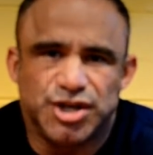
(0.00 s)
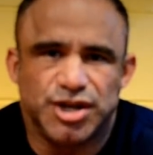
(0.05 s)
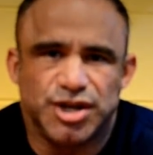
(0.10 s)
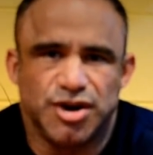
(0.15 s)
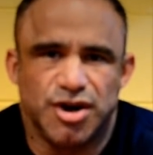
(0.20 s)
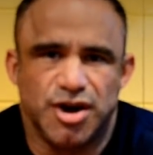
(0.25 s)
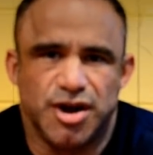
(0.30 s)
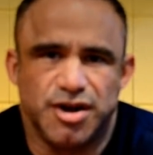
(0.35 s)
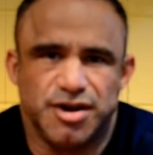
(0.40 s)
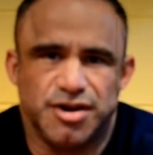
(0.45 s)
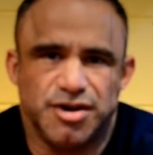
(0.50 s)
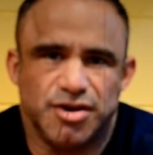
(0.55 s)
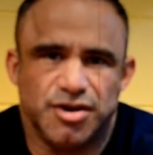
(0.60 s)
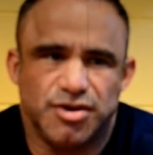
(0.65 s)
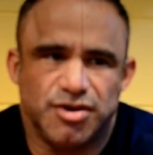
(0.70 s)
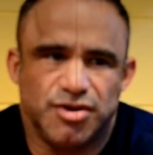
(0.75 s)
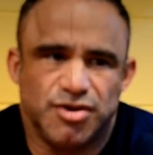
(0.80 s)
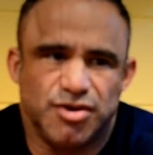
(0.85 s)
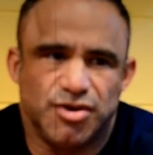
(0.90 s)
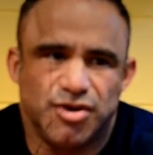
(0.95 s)
on
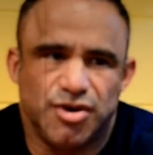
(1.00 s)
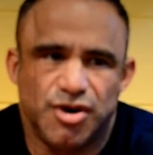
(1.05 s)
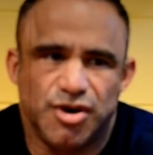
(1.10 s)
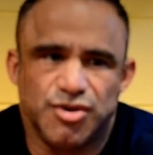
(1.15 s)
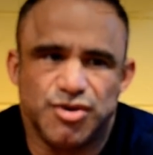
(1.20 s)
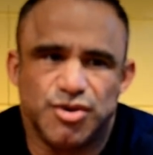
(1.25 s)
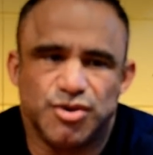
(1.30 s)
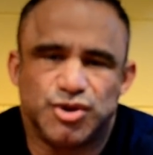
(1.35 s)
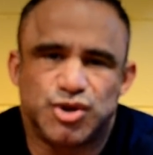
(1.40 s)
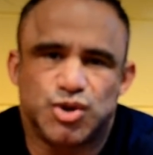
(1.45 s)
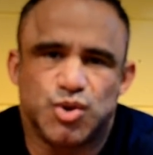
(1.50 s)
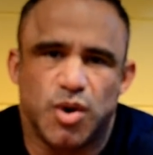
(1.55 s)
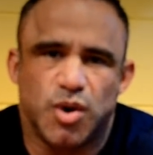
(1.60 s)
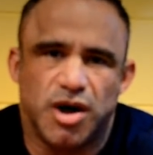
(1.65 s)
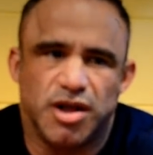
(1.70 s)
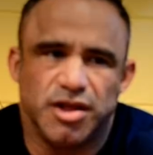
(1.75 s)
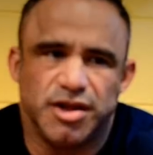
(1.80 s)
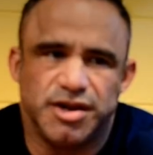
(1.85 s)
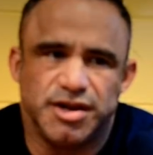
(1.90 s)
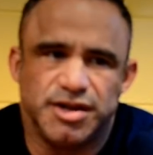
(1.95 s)
all those
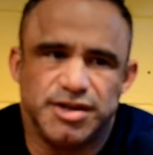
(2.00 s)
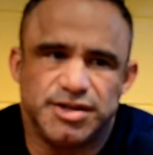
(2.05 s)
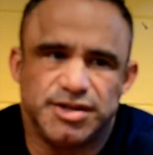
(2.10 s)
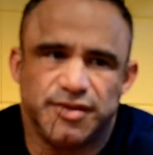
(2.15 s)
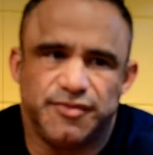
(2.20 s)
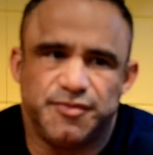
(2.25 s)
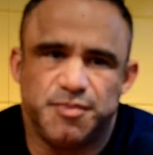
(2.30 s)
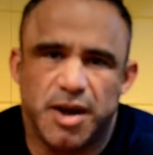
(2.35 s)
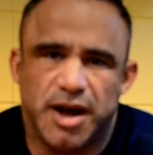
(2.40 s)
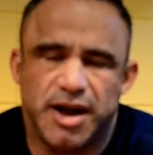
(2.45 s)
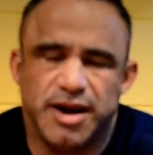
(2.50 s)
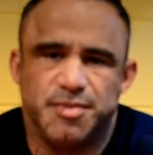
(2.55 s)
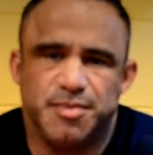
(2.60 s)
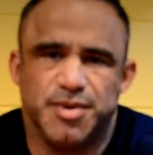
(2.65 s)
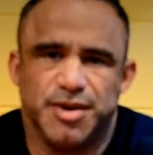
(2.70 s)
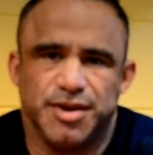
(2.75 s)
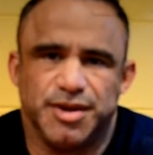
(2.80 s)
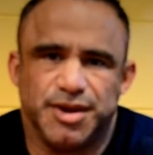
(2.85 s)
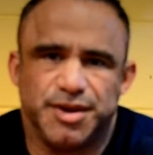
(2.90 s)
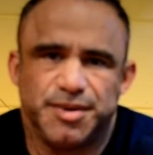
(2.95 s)
qualities of
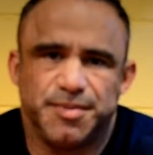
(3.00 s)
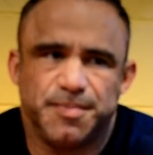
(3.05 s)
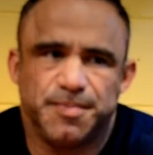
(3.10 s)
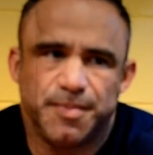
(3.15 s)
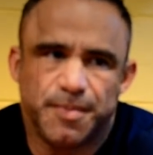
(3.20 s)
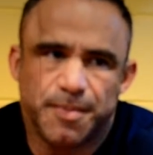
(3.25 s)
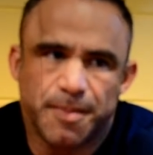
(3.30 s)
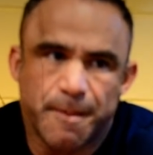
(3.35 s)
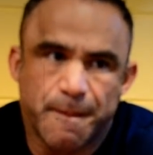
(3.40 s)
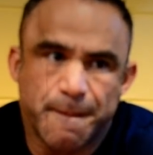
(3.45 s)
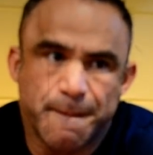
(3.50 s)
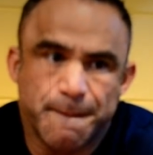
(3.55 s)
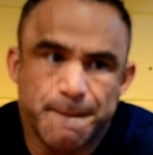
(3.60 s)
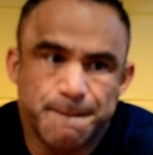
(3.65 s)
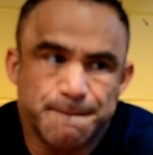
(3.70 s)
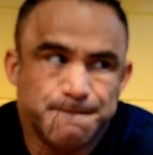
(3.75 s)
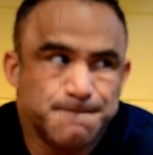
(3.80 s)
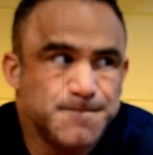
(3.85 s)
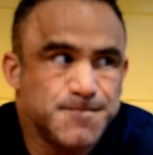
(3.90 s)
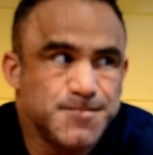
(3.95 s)
bodybuilding,
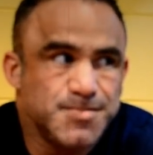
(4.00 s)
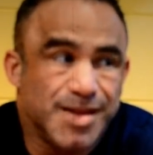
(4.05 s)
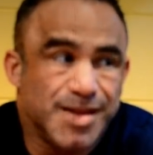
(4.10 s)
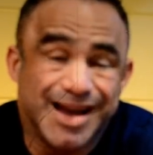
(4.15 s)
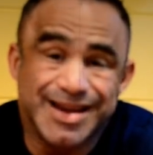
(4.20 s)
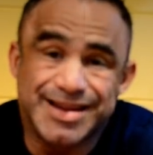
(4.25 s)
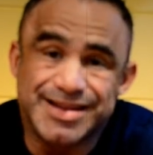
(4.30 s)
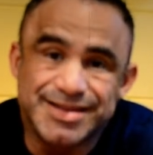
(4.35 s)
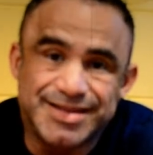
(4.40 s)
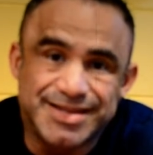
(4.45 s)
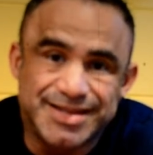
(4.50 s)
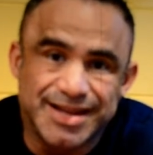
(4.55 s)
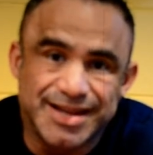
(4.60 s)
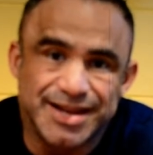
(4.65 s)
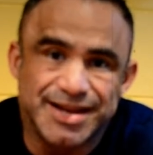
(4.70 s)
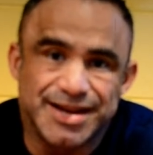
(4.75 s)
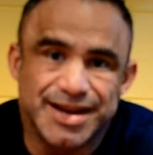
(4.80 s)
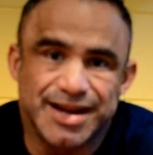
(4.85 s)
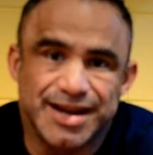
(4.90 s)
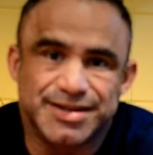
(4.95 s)
I can
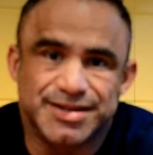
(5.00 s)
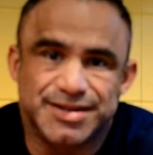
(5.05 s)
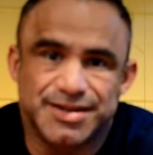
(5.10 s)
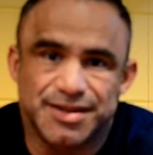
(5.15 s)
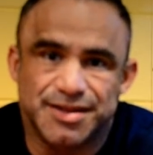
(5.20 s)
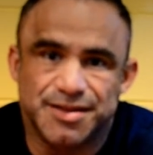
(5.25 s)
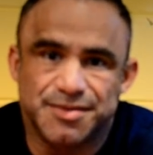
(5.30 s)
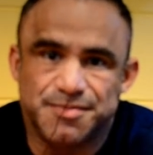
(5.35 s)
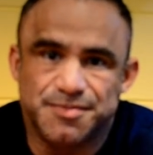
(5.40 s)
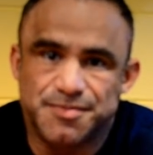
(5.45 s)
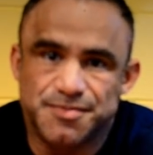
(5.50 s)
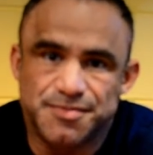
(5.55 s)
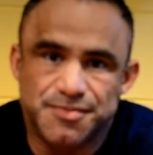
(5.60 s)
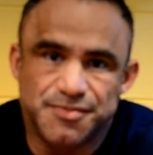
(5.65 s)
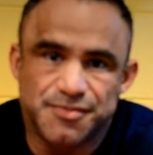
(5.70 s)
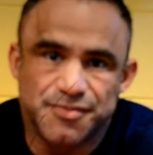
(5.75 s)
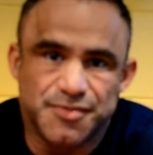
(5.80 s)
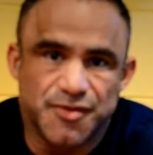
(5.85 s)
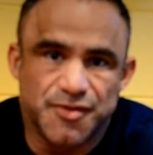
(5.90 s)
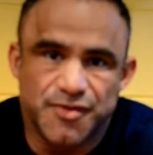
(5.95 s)
stand next to the
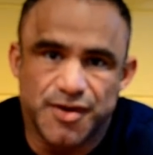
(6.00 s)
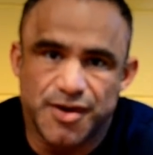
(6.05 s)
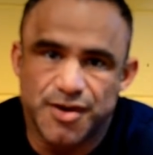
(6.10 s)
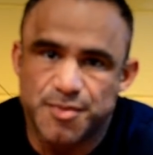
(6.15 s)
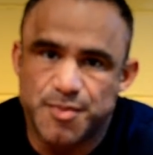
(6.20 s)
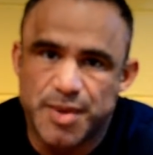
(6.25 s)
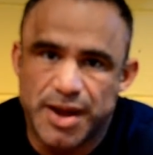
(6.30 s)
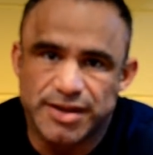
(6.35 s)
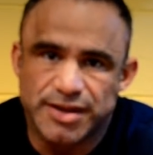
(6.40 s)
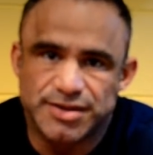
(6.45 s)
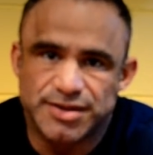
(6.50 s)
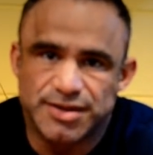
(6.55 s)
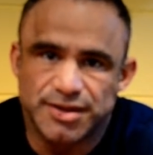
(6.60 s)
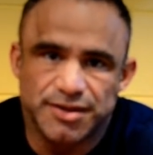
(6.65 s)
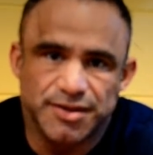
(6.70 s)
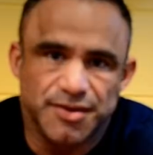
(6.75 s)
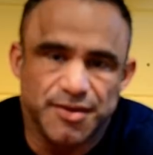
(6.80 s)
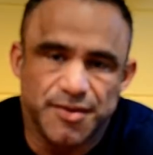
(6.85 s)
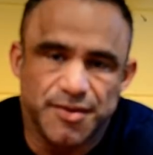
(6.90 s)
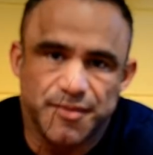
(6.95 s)
very best
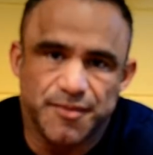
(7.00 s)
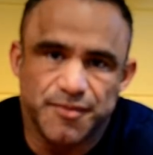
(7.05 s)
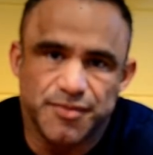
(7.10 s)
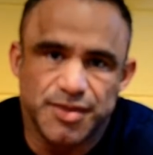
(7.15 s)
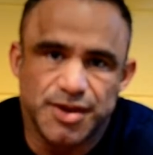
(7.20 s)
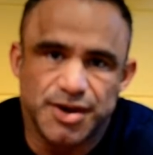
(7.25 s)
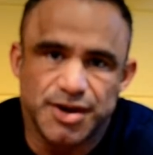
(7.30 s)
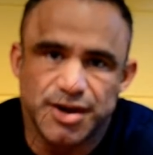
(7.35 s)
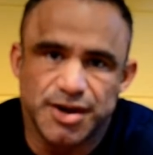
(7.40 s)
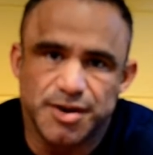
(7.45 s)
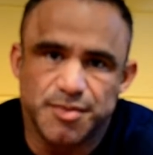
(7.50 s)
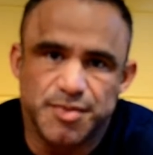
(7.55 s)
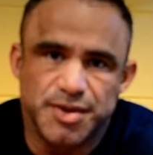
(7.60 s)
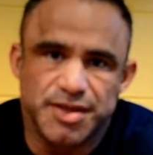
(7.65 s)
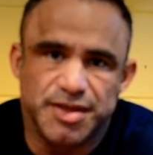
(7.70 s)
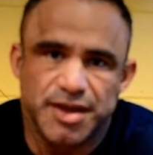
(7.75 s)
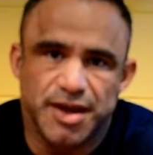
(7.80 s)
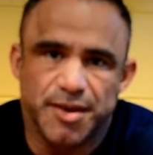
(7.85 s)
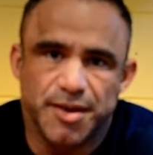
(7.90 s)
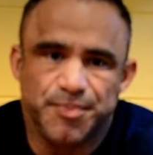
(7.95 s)
that are going to be
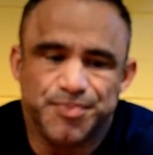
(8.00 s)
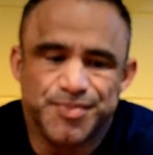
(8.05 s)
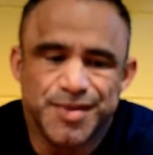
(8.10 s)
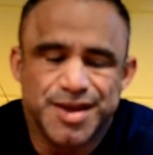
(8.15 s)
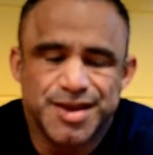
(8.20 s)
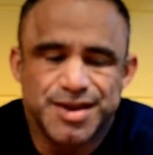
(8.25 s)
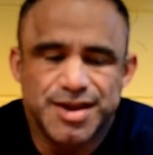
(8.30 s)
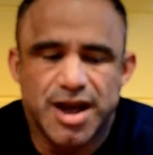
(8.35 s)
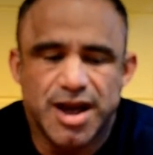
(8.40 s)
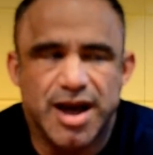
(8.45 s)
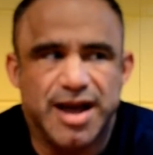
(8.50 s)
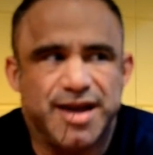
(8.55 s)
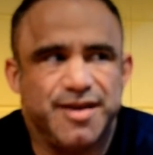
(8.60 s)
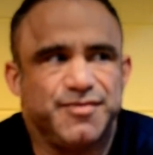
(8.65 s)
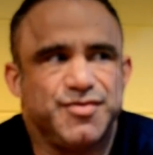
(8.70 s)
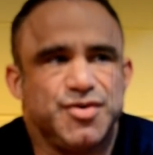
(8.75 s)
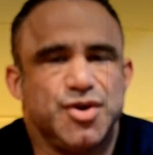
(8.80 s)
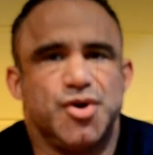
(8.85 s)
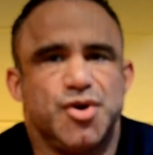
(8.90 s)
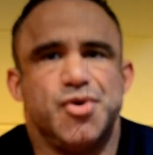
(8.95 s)
there. Now, I have
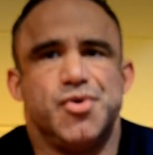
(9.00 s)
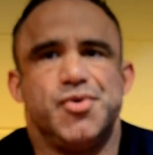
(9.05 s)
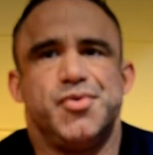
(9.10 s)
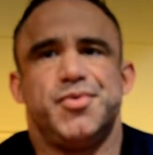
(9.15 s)
no,